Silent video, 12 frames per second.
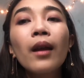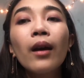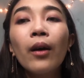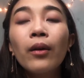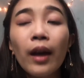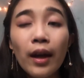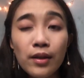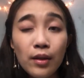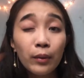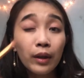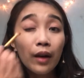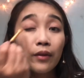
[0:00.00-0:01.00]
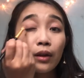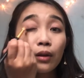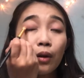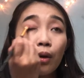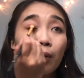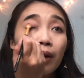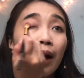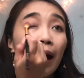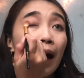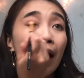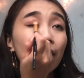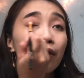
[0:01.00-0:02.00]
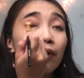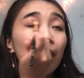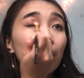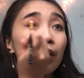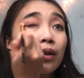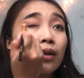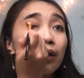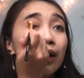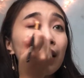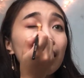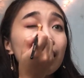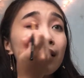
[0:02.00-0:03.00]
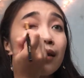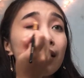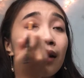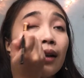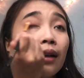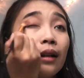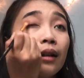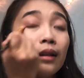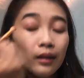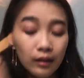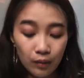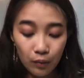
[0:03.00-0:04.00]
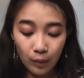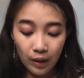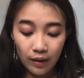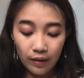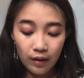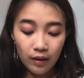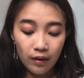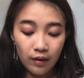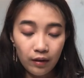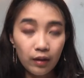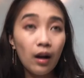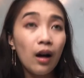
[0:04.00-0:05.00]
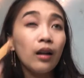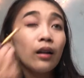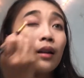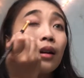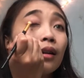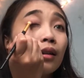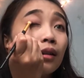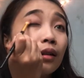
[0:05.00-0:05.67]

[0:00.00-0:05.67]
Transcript: Okay, so we got the lower half of our crease with the color.